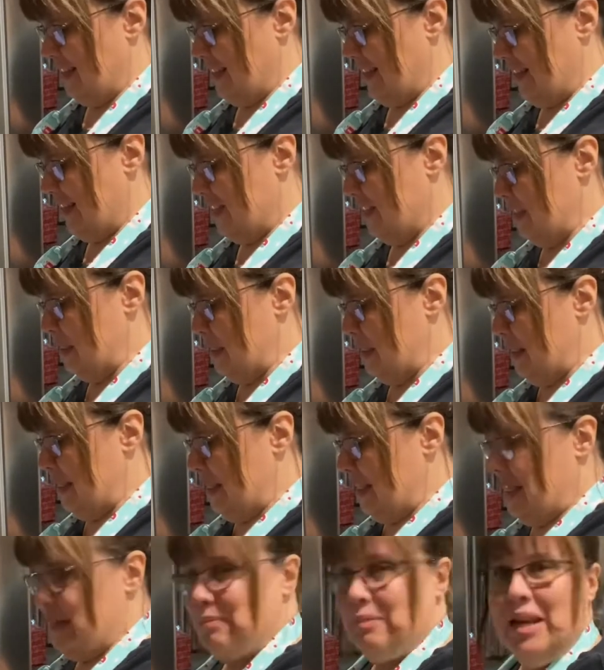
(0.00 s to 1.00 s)
there,
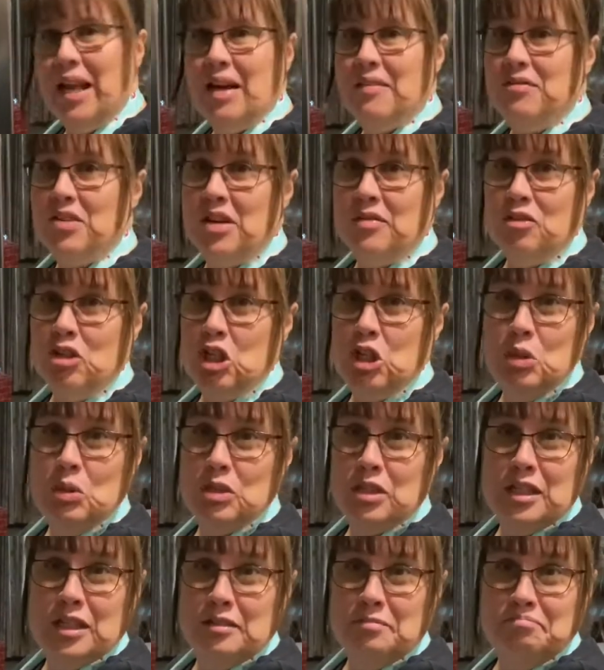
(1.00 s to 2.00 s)
but I've never used
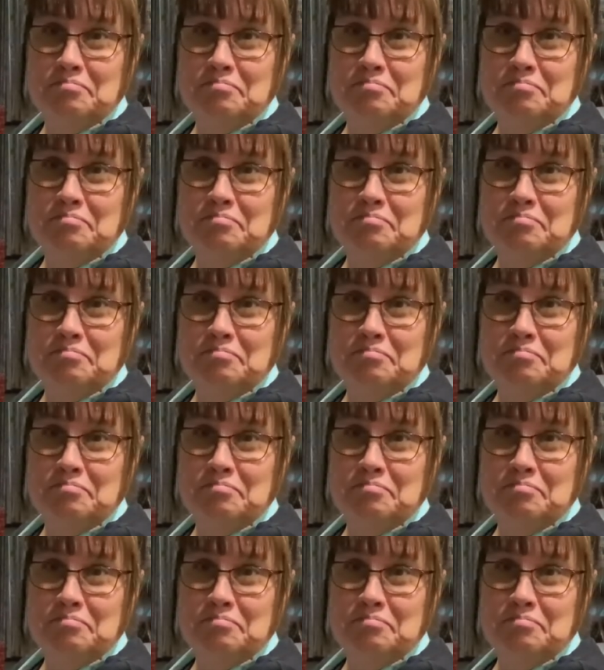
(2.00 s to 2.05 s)
it.